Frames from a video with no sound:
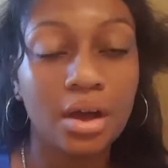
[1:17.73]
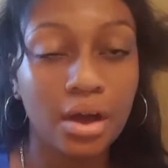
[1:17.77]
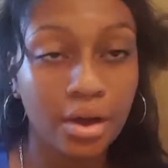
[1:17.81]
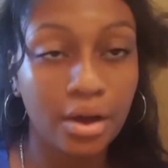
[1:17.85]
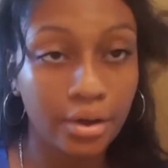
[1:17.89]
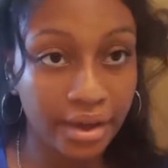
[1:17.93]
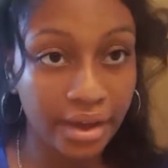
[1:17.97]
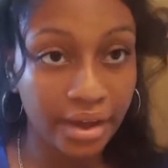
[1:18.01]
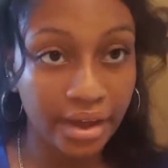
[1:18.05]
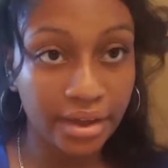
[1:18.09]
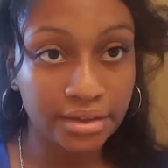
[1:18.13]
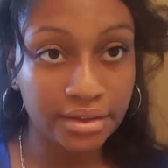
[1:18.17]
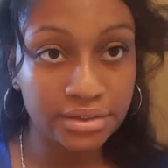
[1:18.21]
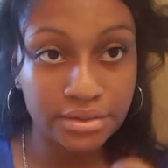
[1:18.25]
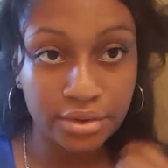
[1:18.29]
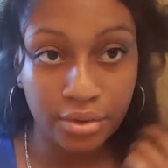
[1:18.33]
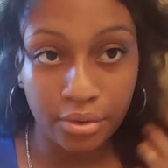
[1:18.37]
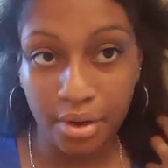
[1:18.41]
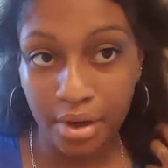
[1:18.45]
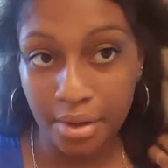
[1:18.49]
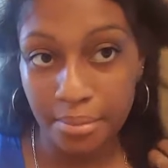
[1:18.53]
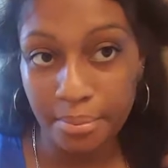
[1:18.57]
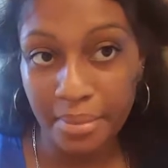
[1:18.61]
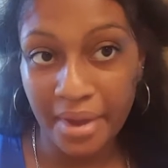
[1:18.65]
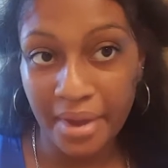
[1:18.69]
Okay,
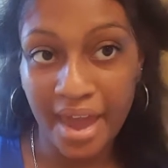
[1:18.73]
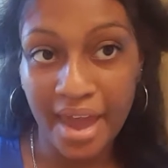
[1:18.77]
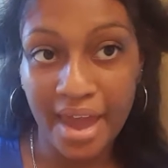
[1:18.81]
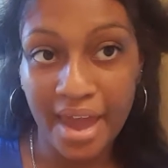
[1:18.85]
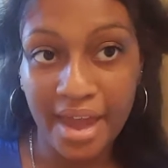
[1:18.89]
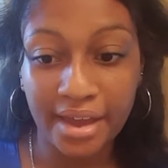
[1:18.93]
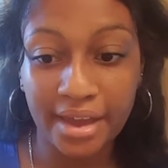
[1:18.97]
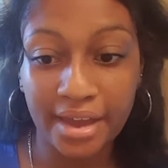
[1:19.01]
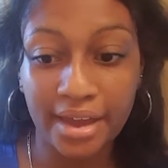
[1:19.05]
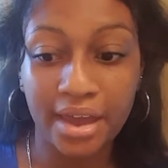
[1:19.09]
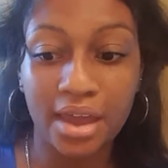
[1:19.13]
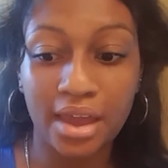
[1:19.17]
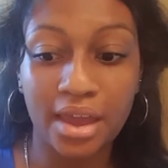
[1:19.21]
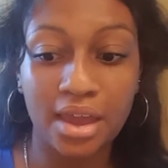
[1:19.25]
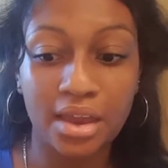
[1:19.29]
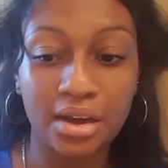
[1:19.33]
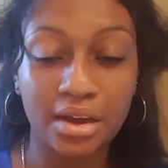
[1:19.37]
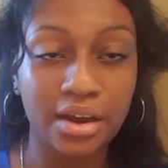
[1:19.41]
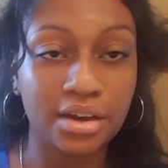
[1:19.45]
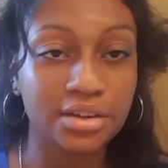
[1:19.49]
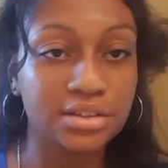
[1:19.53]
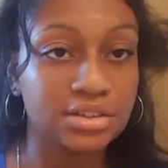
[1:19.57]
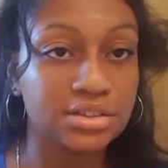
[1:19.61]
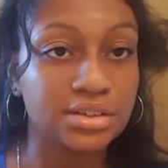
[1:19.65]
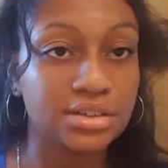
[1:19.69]
so I'm back, and
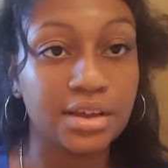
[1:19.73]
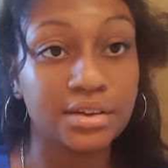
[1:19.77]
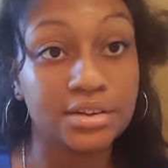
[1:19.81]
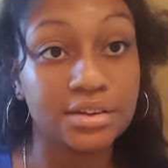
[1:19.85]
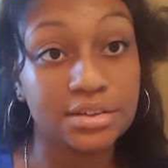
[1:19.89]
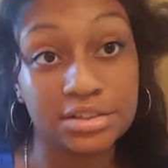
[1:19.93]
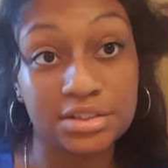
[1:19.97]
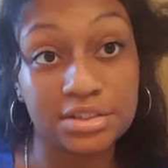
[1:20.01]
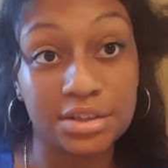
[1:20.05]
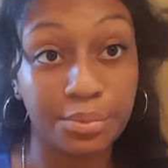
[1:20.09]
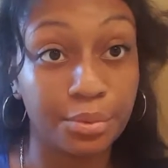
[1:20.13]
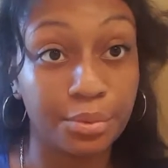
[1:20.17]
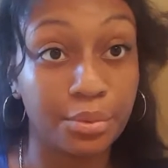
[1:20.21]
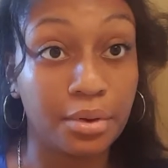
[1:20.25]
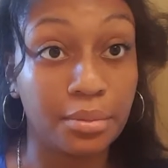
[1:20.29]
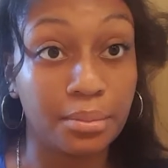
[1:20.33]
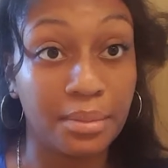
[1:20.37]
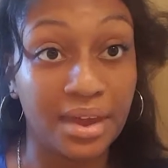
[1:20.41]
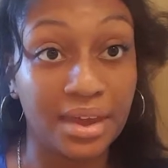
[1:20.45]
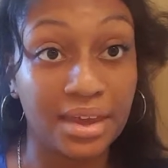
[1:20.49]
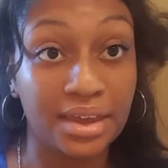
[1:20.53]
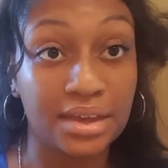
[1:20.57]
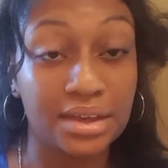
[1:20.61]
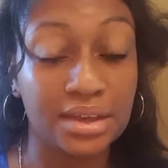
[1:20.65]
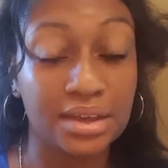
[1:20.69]
I just had to separate
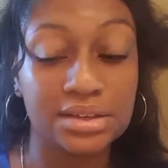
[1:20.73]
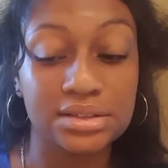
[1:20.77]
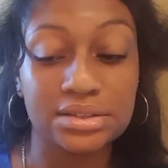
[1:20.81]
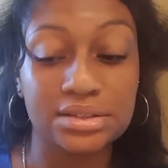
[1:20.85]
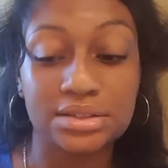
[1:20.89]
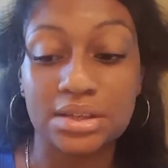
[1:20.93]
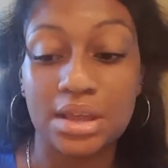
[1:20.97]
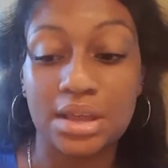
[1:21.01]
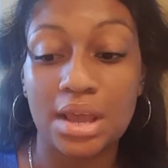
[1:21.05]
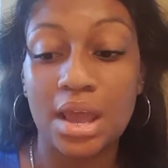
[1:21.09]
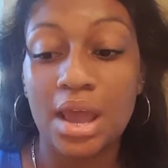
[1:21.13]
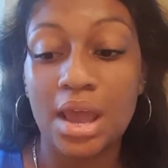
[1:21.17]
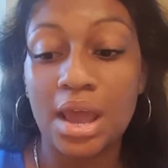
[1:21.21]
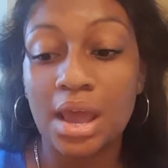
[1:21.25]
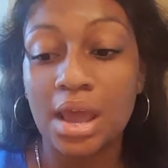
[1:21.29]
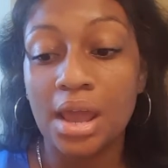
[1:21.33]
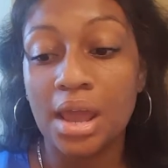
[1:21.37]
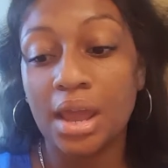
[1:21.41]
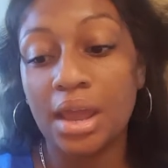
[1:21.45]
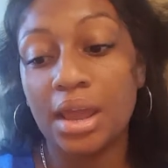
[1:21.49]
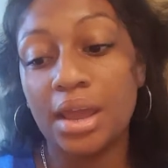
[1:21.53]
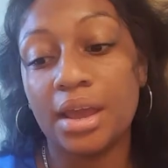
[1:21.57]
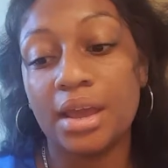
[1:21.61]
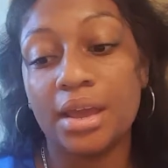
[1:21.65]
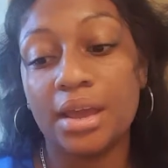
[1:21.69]
my kids.
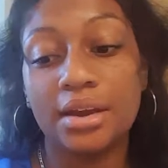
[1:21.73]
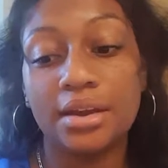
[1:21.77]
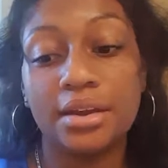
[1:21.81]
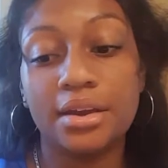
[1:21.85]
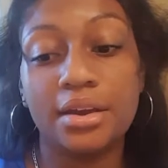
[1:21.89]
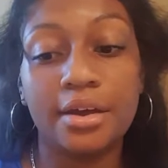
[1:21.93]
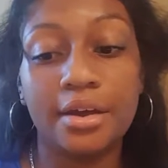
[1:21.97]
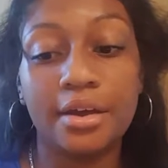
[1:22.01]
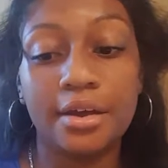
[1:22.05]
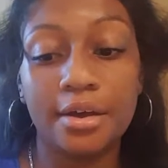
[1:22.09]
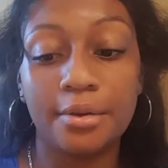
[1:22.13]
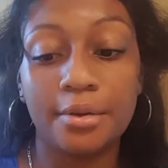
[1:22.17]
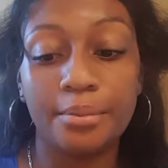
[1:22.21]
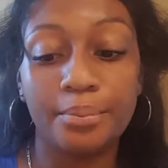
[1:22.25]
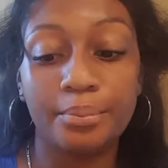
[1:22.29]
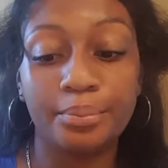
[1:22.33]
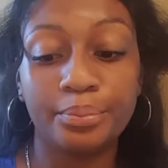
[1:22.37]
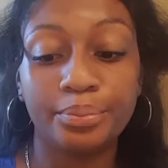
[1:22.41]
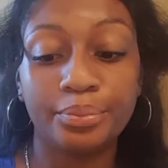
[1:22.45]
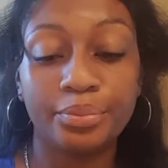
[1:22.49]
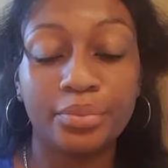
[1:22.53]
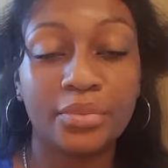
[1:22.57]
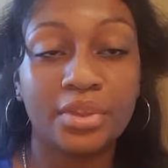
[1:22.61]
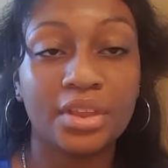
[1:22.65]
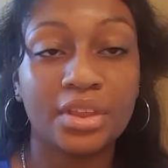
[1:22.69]
And
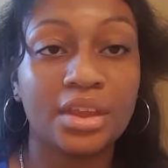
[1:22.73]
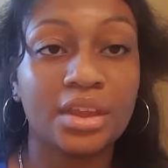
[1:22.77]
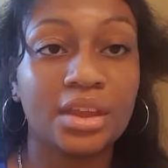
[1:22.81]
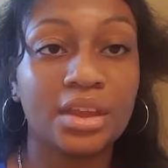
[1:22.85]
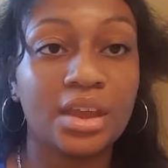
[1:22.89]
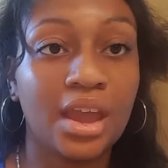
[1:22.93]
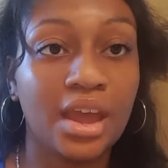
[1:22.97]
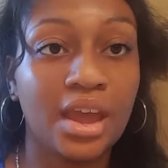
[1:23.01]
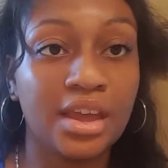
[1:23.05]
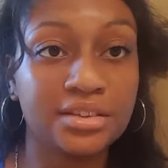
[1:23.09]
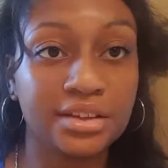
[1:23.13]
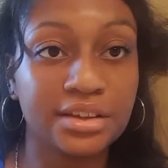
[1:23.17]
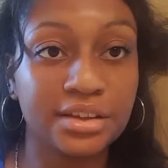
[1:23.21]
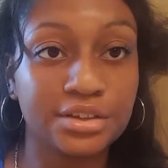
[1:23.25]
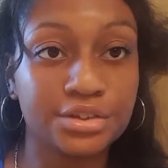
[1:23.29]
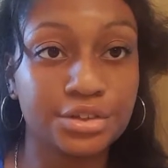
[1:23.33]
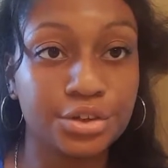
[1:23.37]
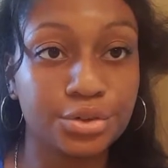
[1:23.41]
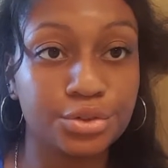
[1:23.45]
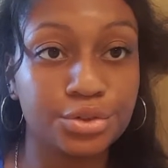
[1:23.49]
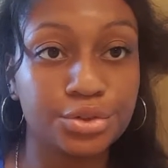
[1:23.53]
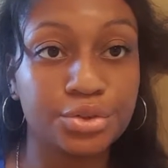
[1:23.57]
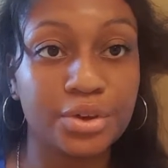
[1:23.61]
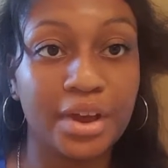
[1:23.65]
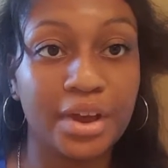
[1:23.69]
as I
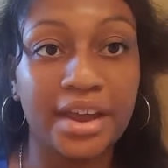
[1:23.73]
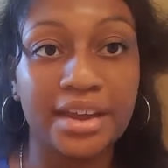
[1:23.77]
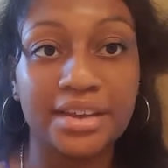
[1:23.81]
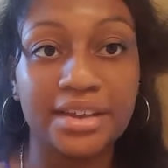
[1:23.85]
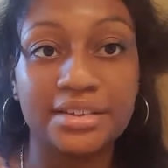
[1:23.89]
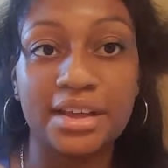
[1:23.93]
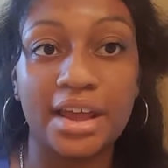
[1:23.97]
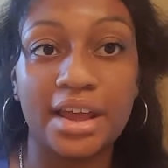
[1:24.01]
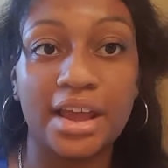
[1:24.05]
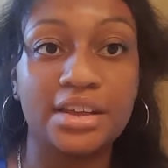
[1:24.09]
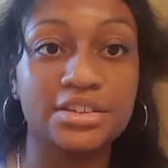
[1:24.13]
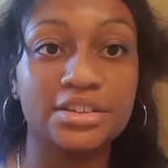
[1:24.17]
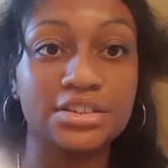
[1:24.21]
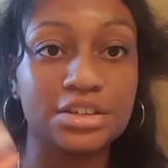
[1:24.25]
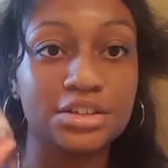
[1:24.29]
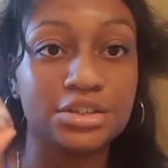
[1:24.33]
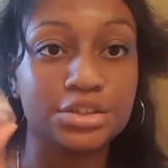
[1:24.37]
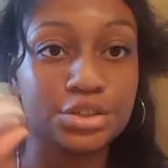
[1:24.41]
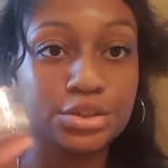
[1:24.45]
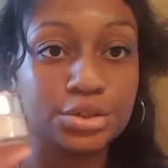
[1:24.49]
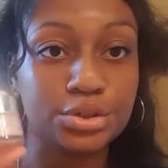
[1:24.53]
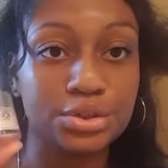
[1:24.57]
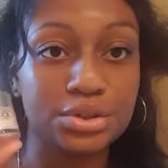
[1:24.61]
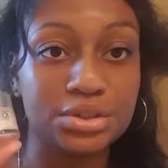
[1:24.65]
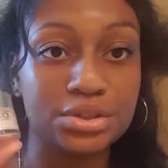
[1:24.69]
showed you guys, I
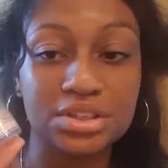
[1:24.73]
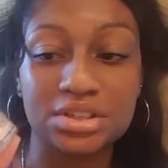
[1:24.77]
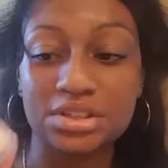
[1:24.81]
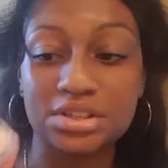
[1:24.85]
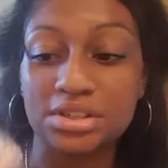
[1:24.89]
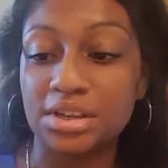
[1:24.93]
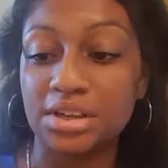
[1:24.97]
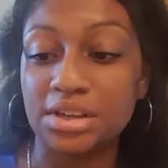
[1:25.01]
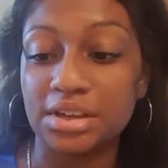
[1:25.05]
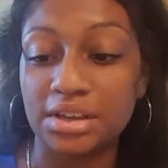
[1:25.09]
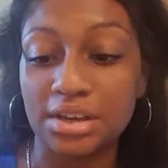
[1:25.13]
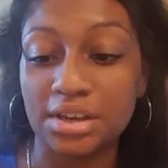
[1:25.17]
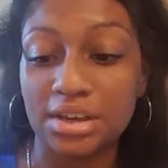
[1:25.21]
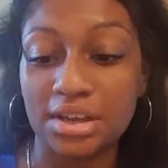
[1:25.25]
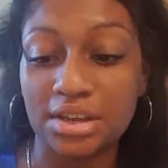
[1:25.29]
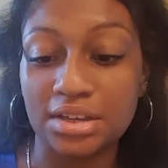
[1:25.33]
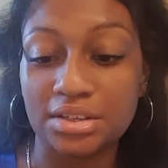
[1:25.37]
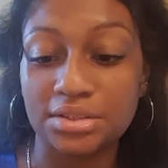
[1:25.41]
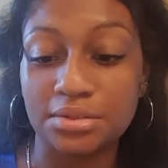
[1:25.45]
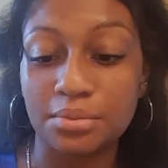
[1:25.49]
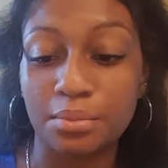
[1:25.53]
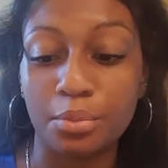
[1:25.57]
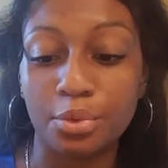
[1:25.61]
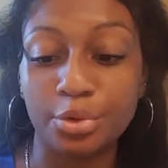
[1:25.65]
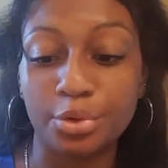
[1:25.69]
just used this
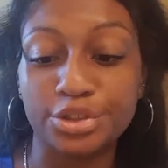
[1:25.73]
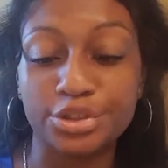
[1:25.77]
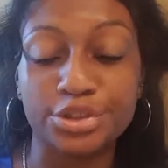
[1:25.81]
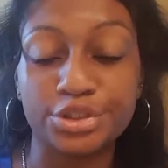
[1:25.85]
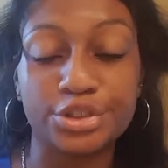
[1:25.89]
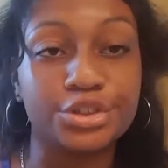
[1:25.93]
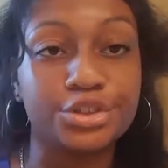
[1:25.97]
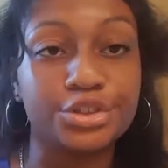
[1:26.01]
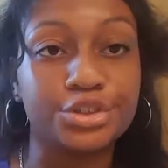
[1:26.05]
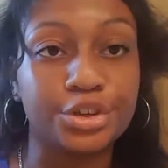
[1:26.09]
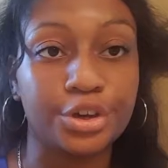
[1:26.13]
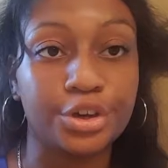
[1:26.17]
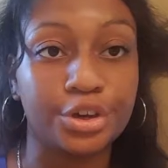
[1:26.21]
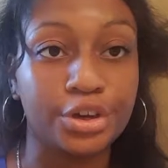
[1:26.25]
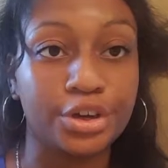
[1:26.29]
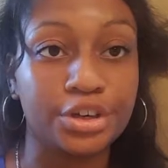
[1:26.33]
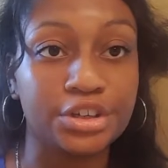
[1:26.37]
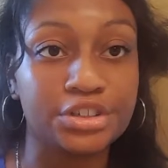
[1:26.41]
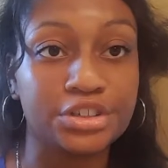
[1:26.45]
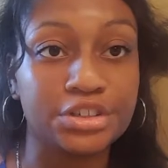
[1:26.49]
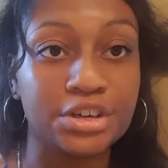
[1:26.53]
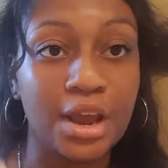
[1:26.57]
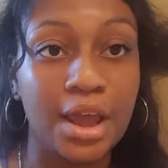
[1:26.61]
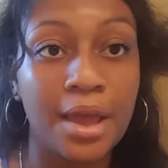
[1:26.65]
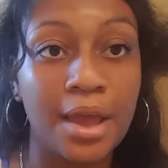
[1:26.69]
Clinique's Moisture Surge.